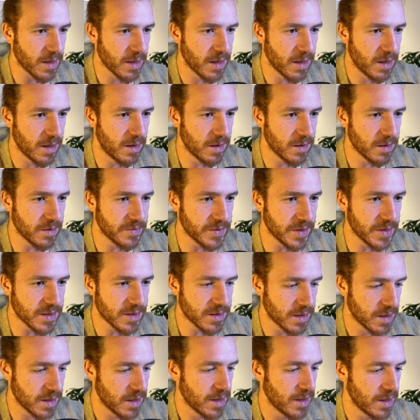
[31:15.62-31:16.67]
All of
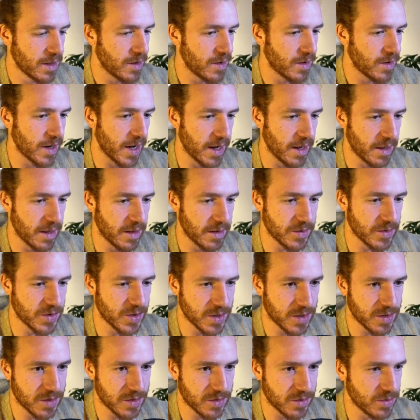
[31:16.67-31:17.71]
these. Okay, I'll
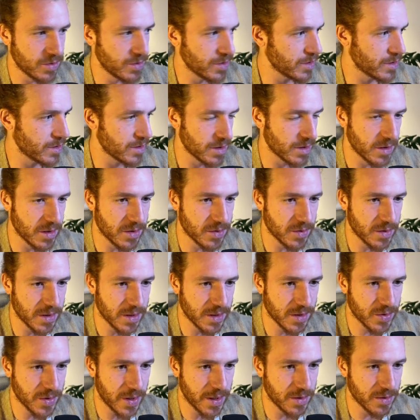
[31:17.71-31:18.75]
just
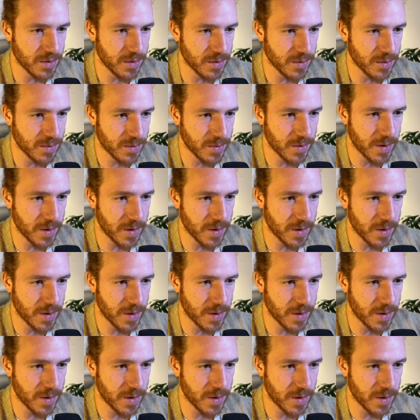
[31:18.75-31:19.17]
literally try to